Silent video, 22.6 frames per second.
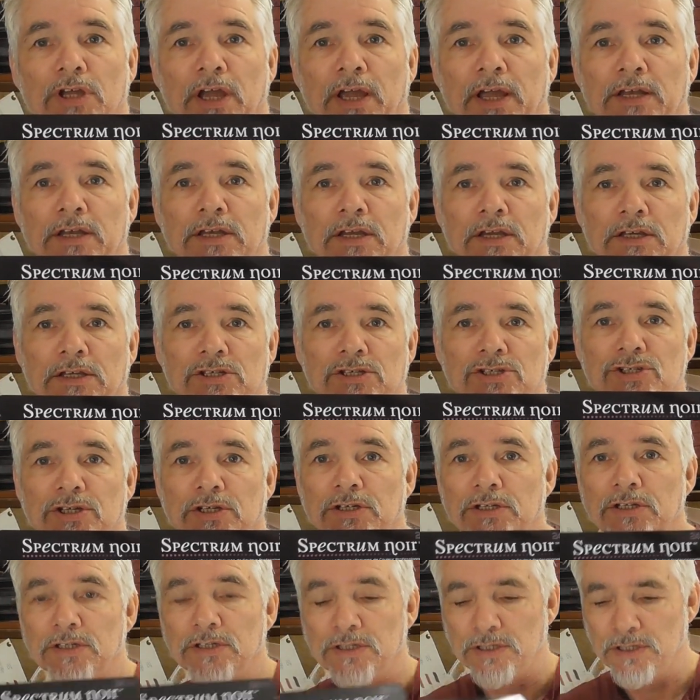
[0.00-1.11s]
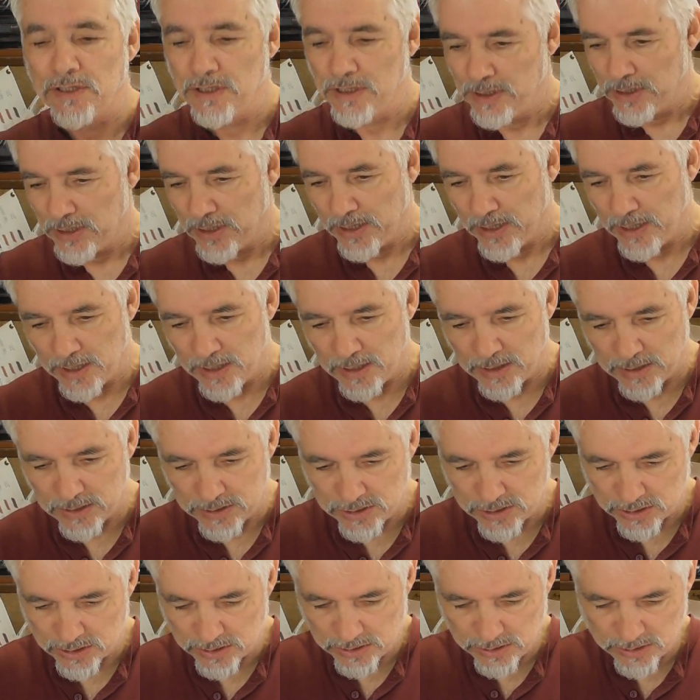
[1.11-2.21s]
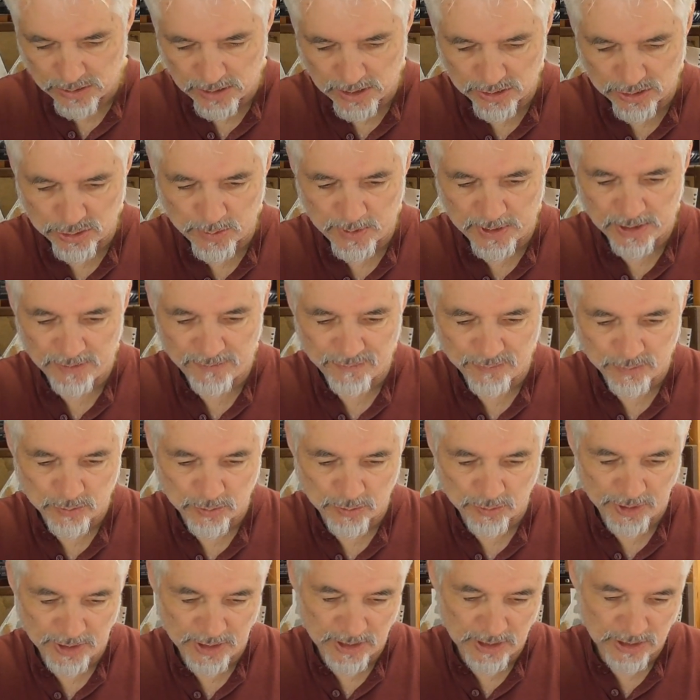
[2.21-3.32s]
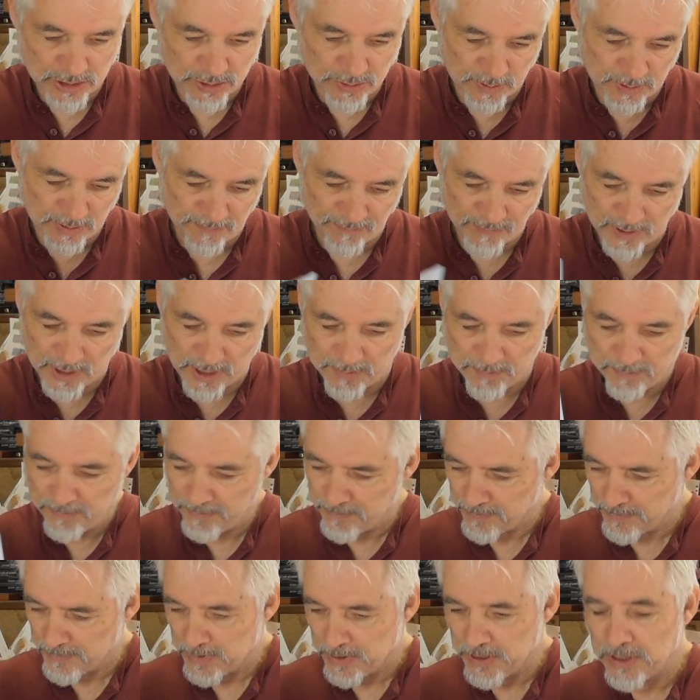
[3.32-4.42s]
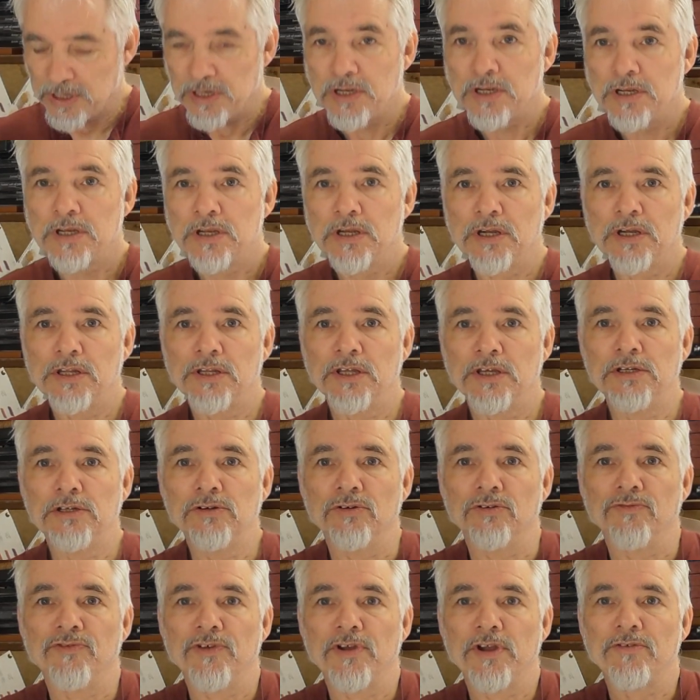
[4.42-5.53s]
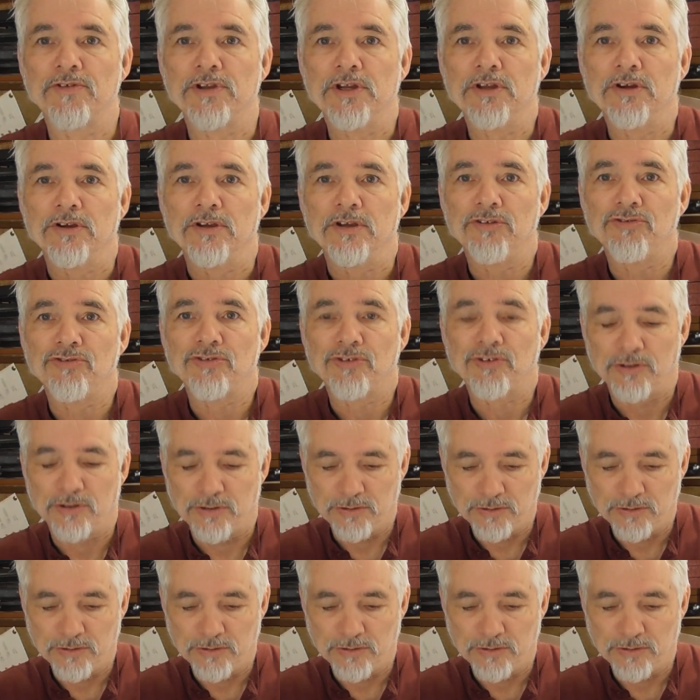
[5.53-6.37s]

and nature. And you get 24 in each one of them, and they look very nice.